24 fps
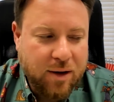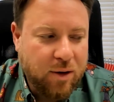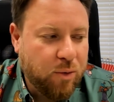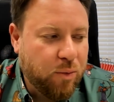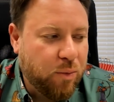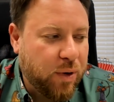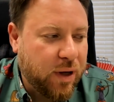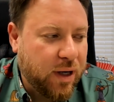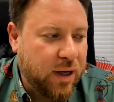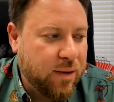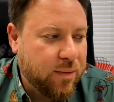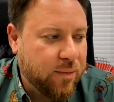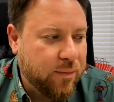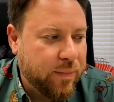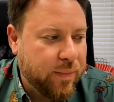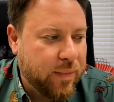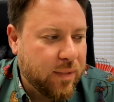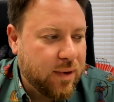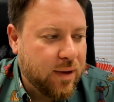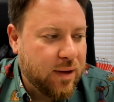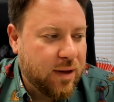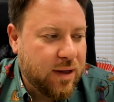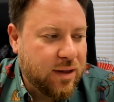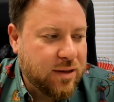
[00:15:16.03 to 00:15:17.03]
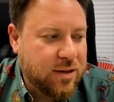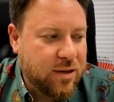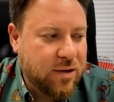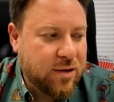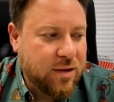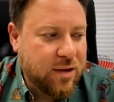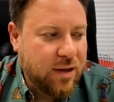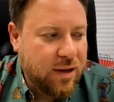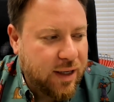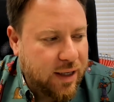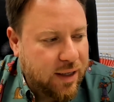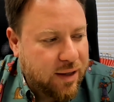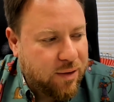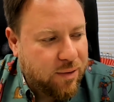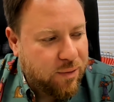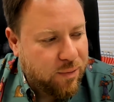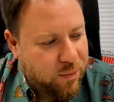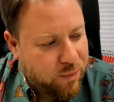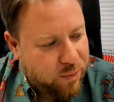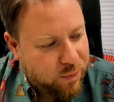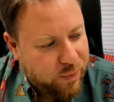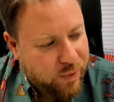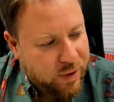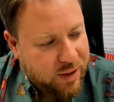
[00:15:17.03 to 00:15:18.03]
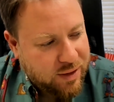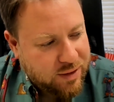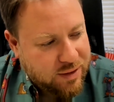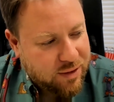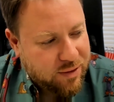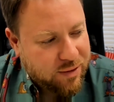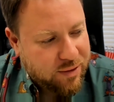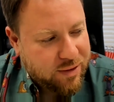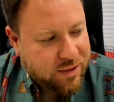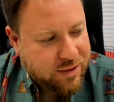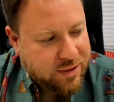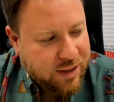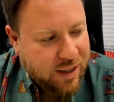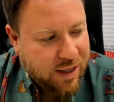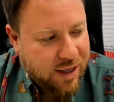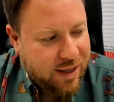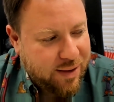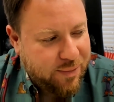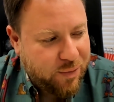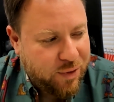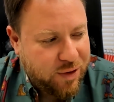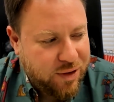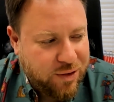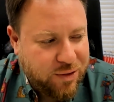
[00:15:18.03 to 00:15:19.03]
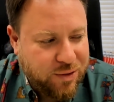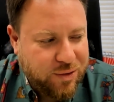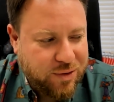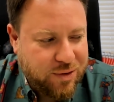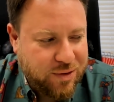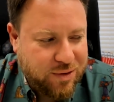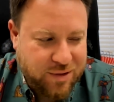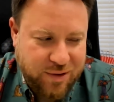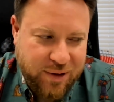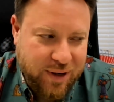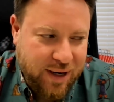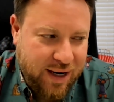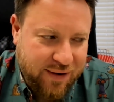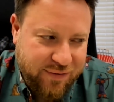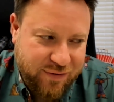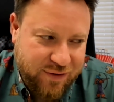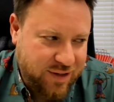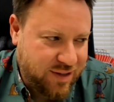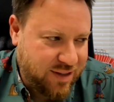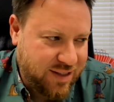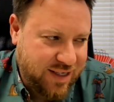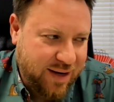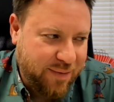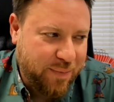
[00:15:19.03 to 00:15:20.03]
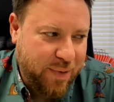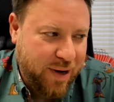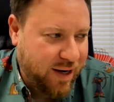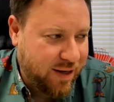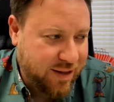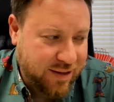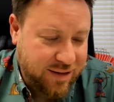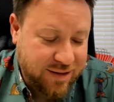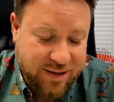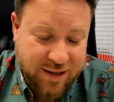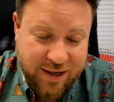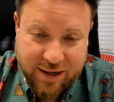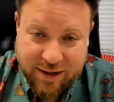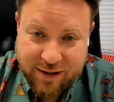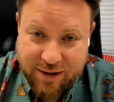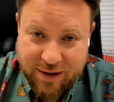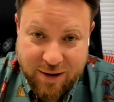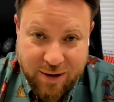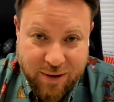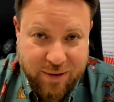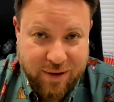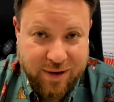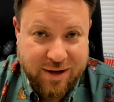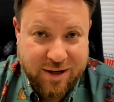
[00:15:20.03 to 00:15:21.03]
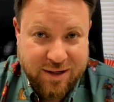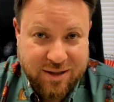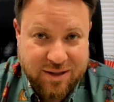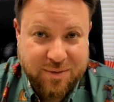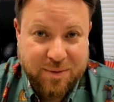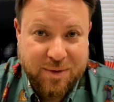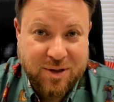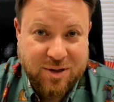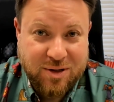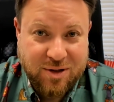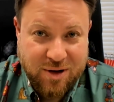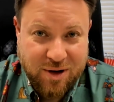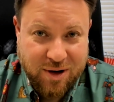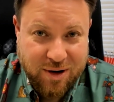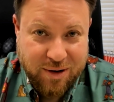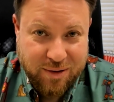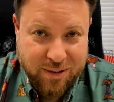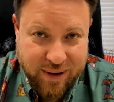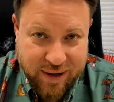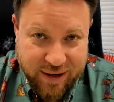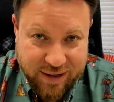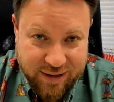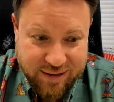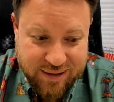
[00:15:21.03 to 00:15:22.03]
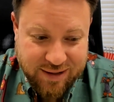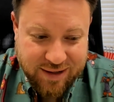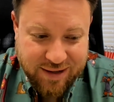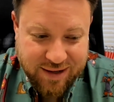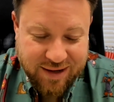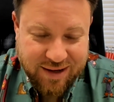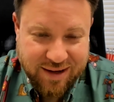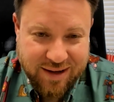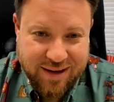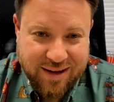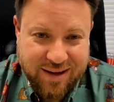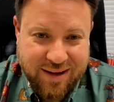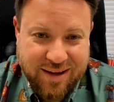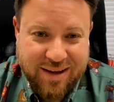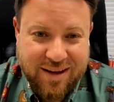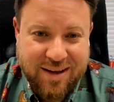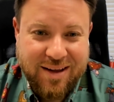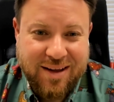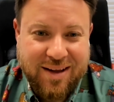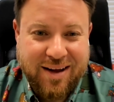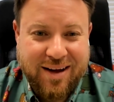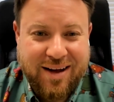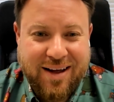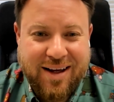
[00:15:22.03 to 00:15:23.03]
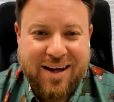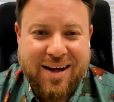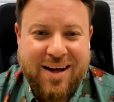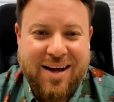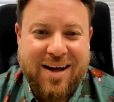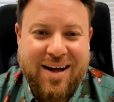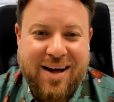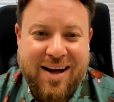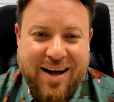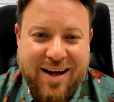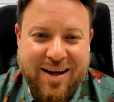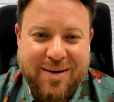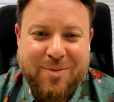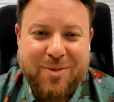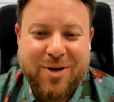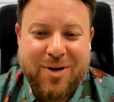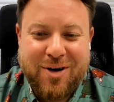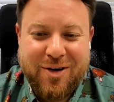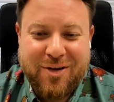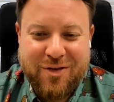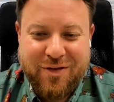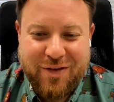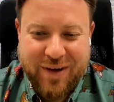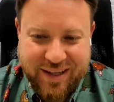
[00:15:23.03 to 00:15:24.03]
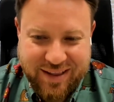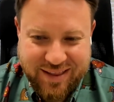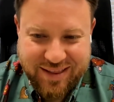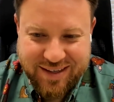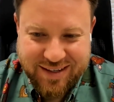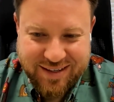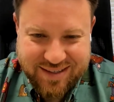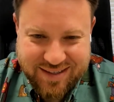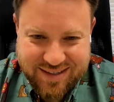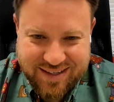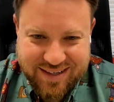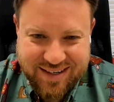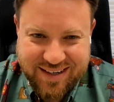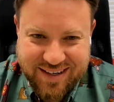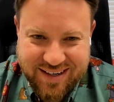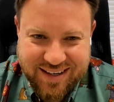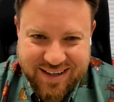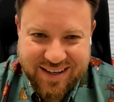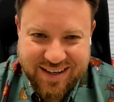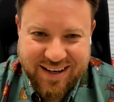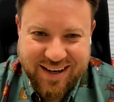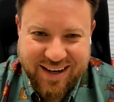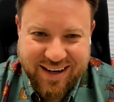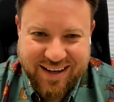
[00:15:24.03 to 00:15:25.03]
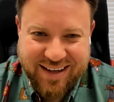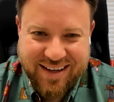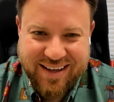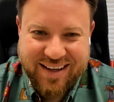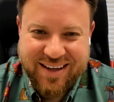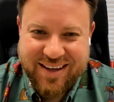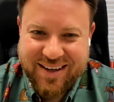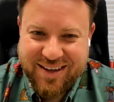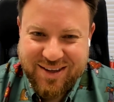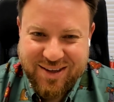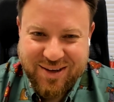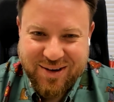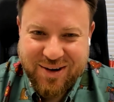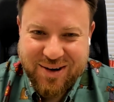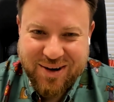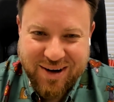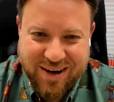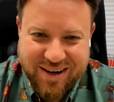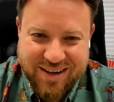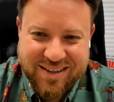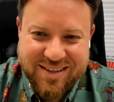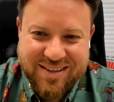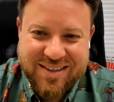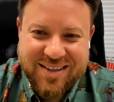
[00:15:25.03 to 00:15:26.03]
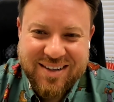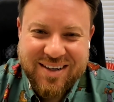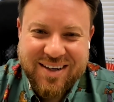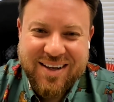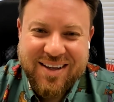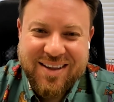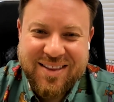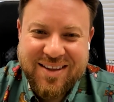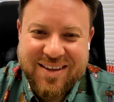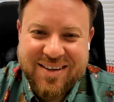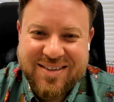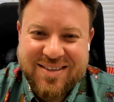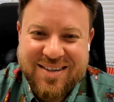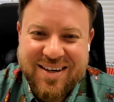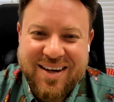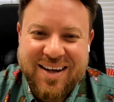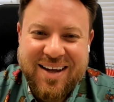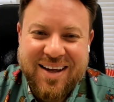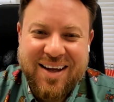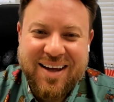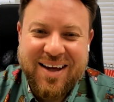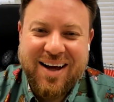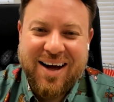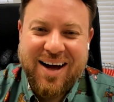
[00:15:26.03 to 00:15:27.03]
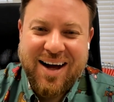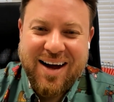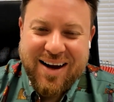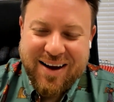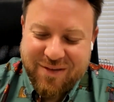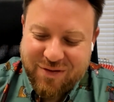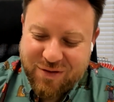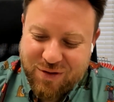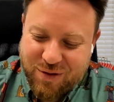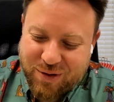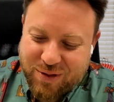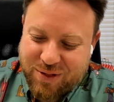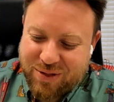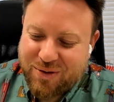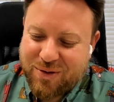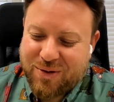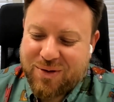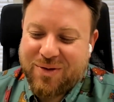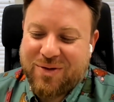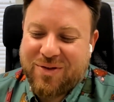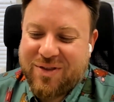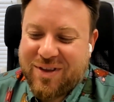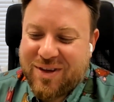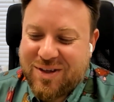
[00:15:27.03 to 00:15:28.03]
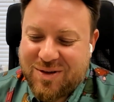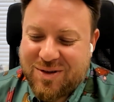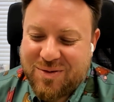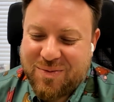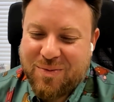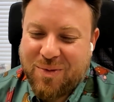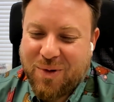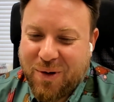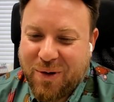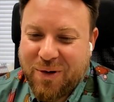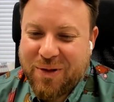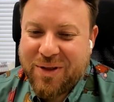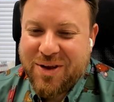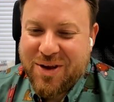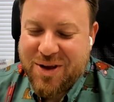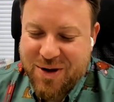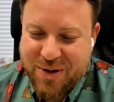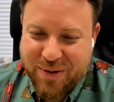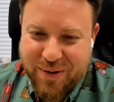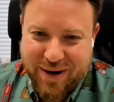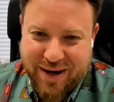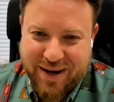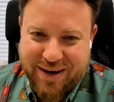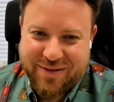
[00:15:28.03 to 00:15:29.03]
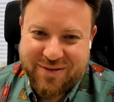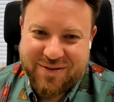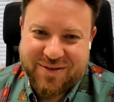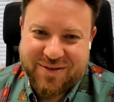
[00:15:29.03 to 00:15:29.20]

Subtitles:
But is there a time when you have to step back and say like, no, the customer is not right. Like I'm gonna fight this. Like you can't. This I have thought through this more than you have.